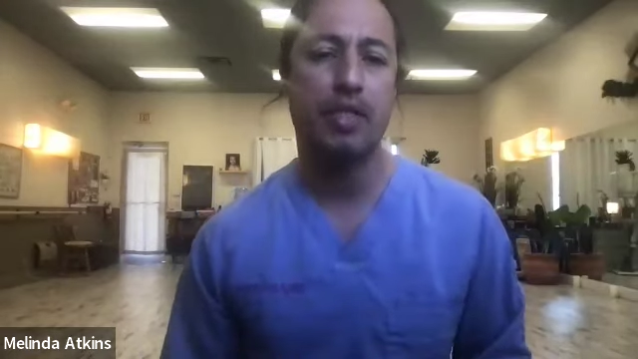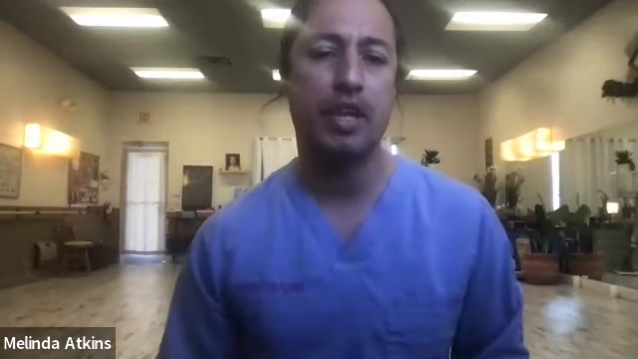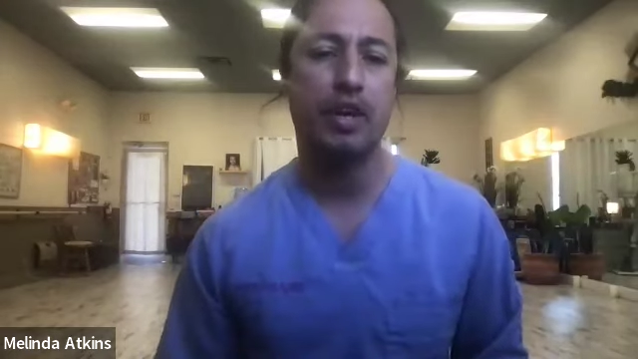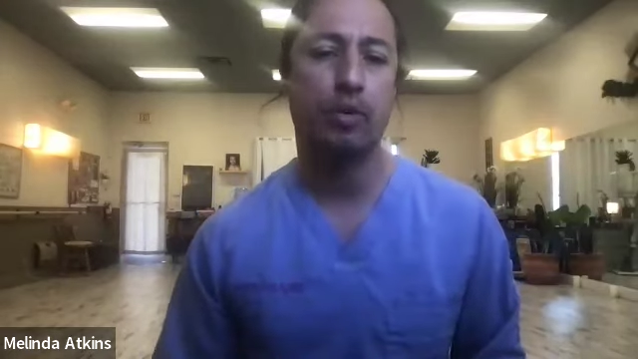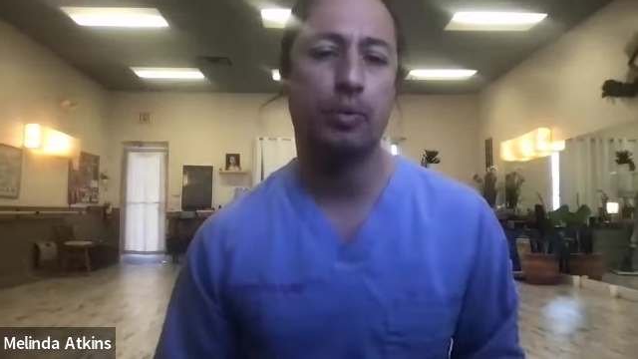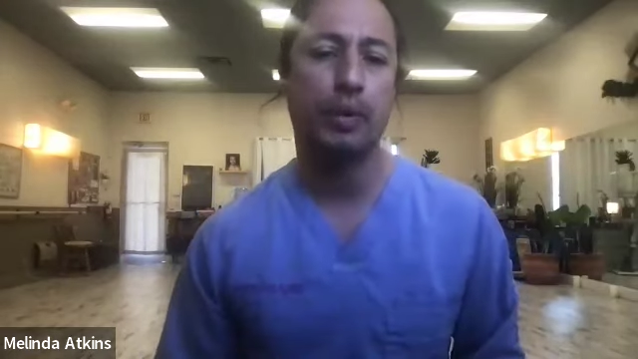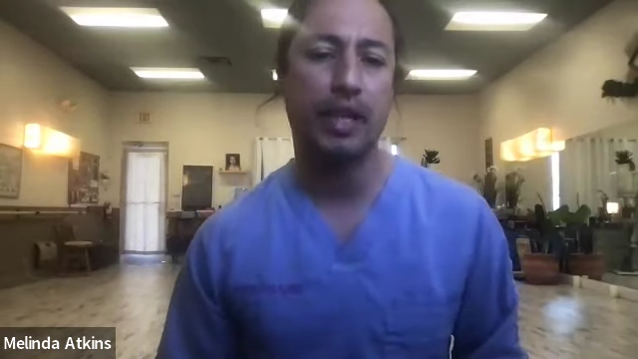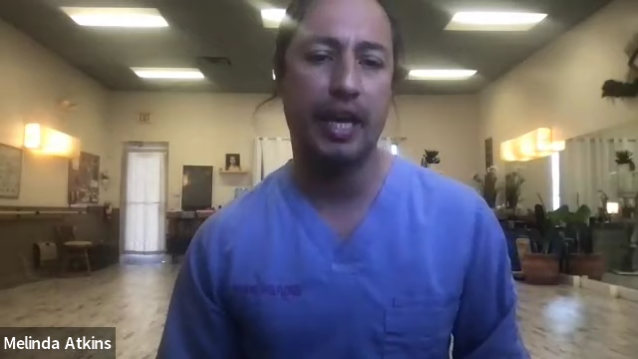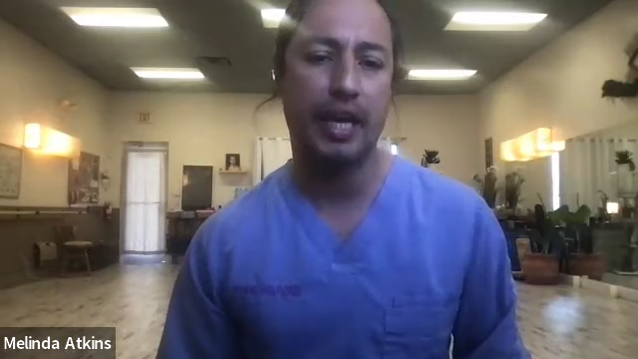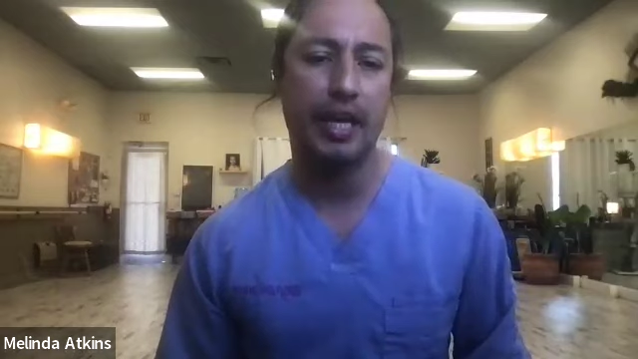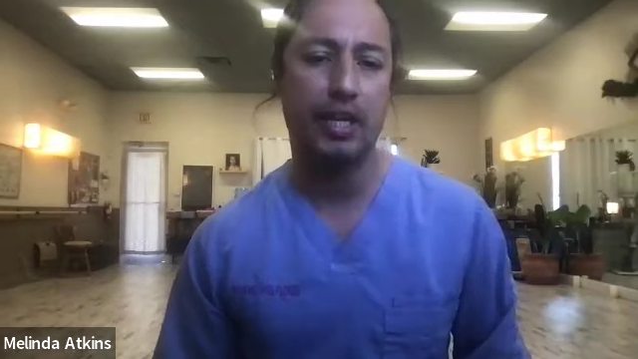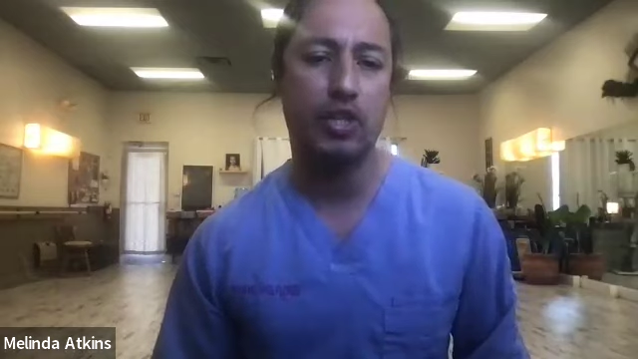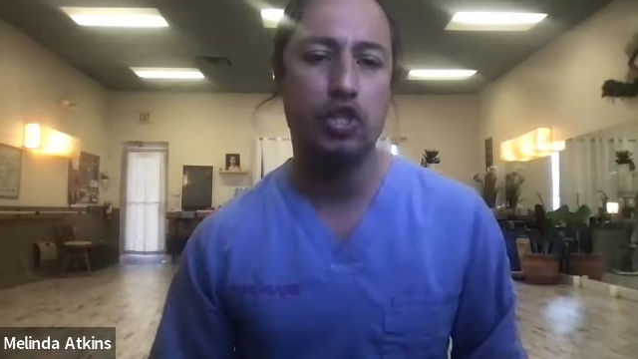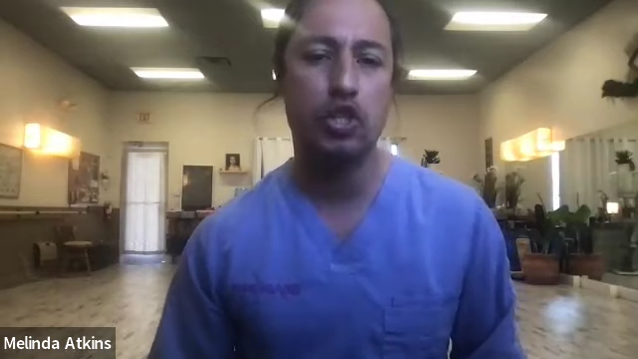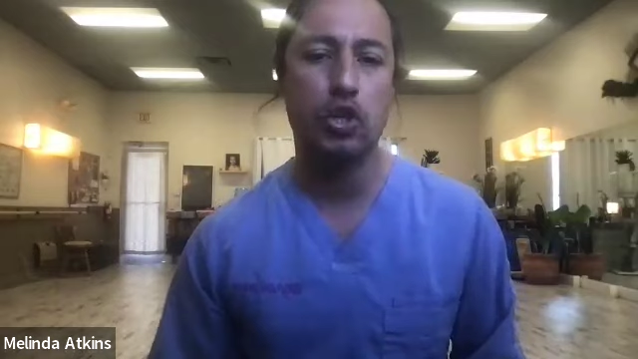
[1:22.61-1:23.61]
that are
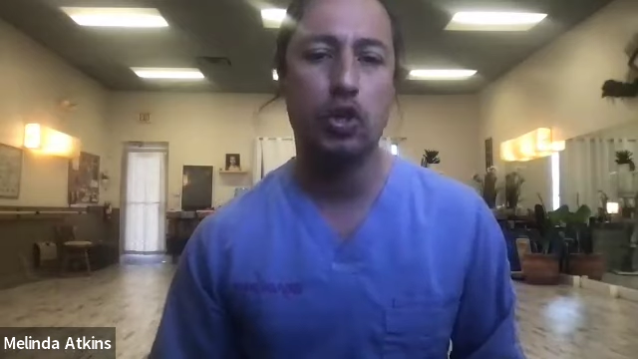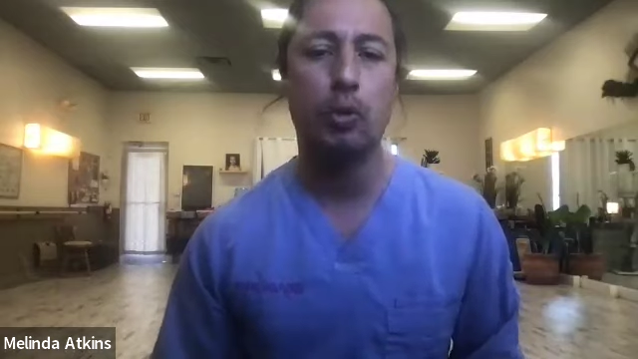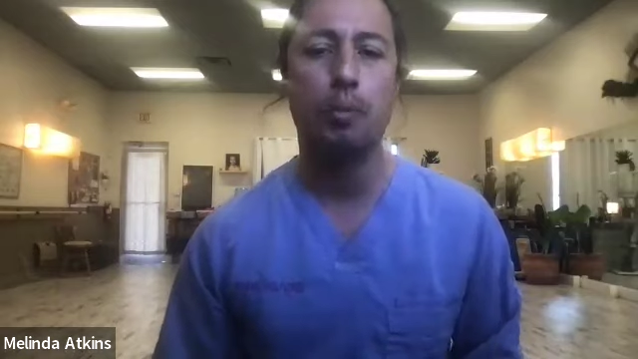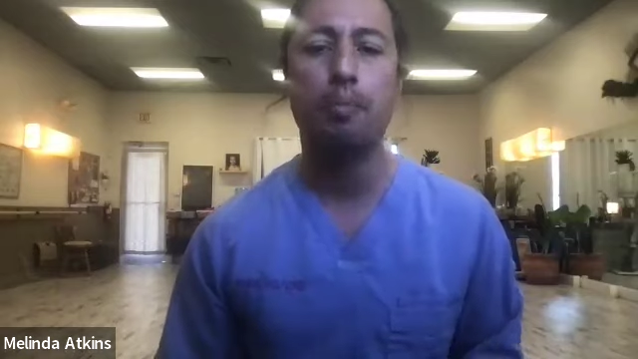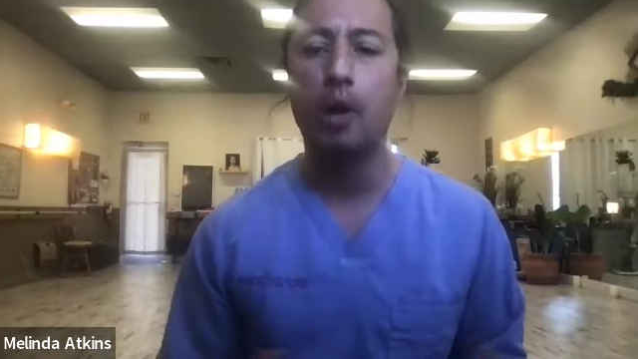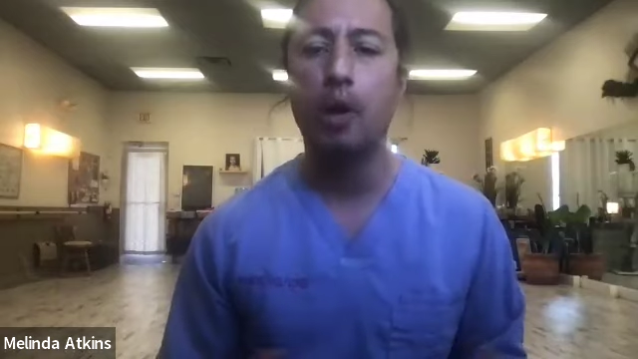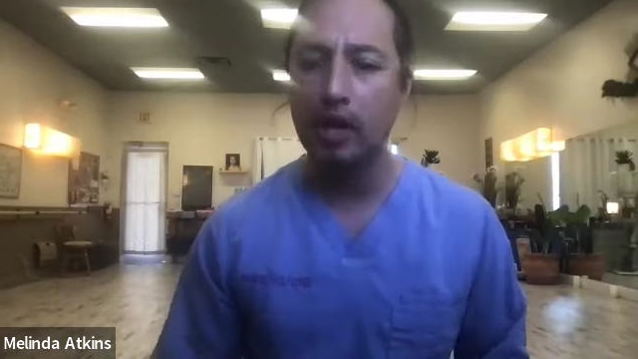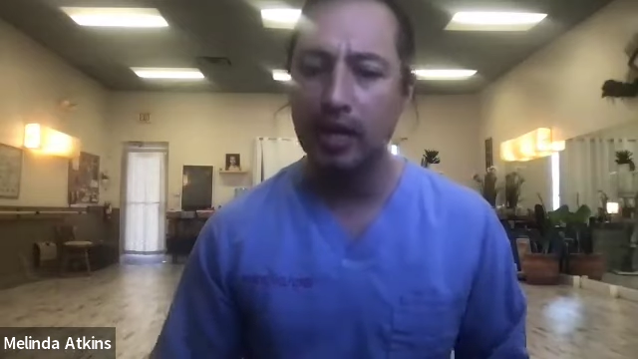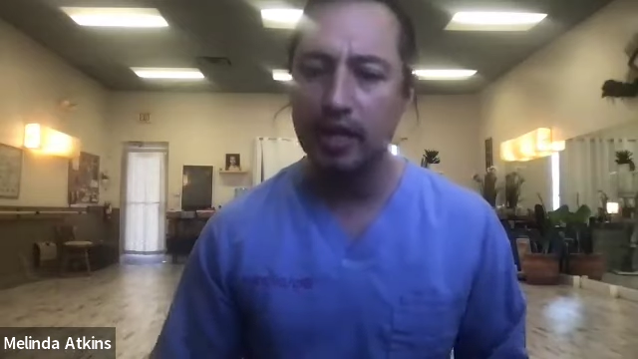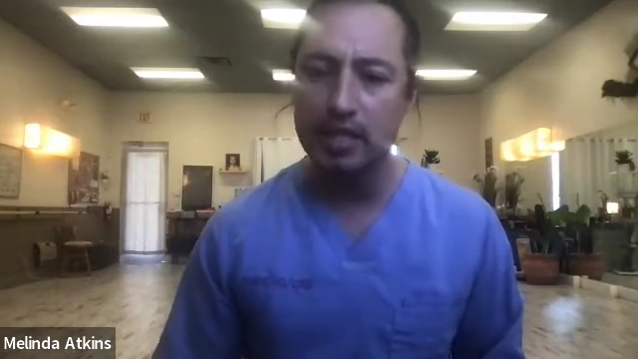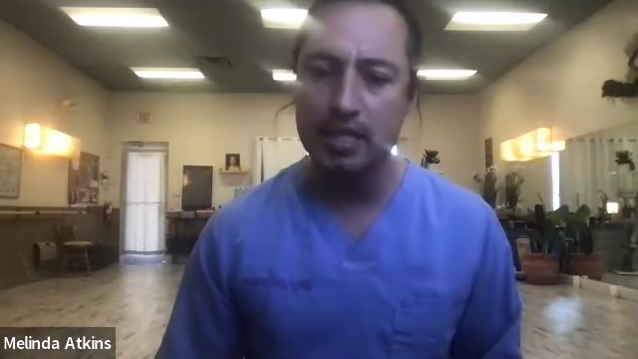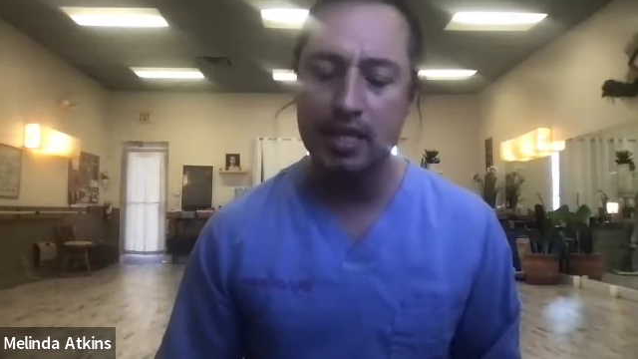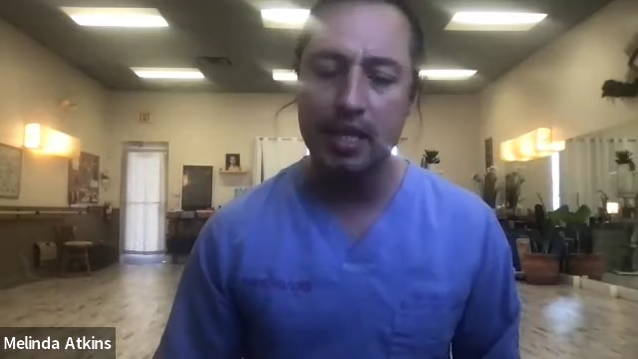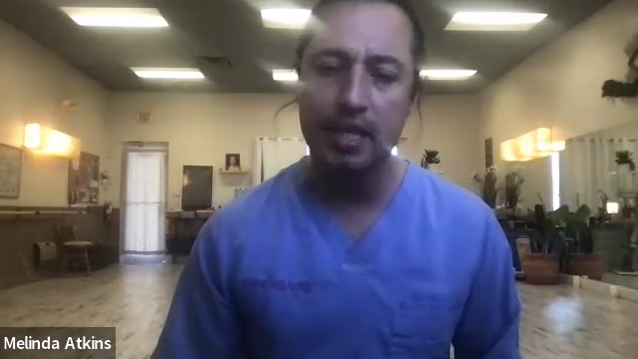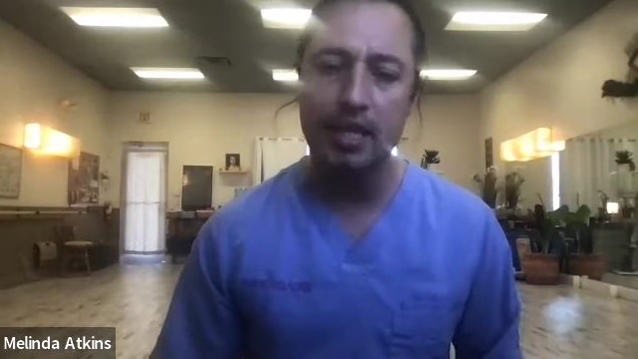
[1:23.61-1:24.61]
related to
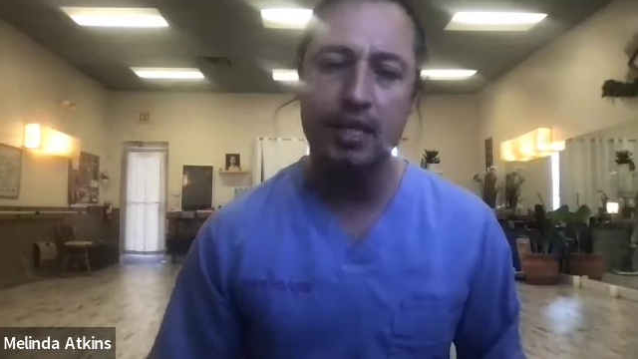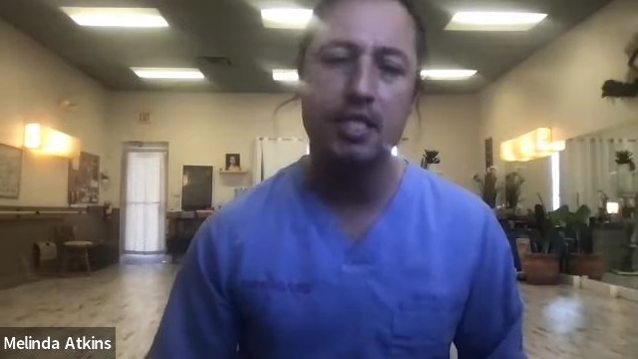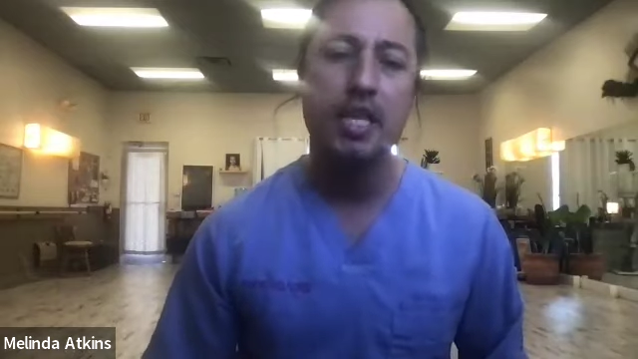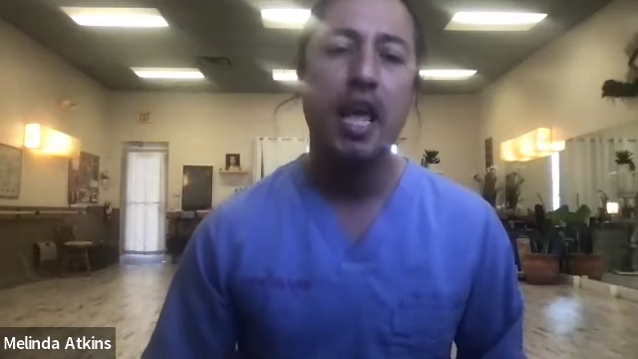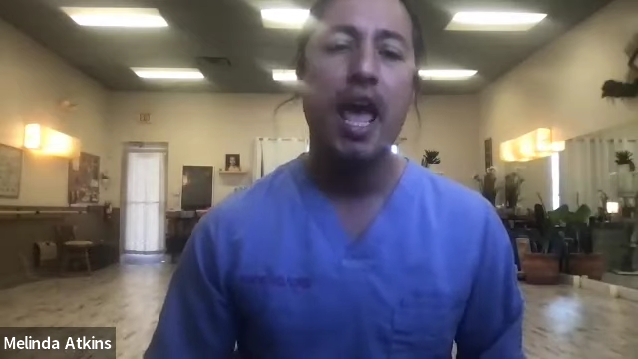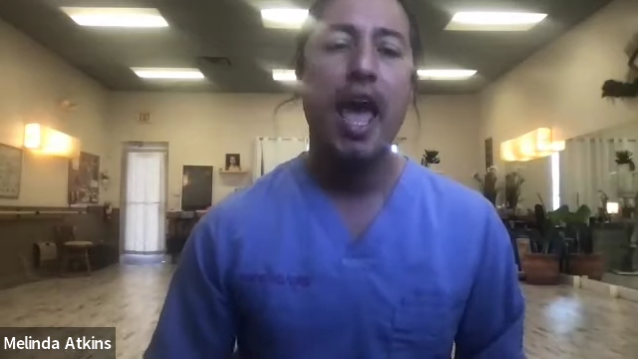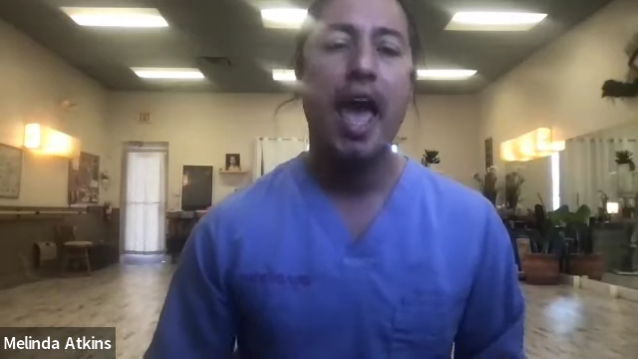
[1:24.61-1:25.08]
Parkinson's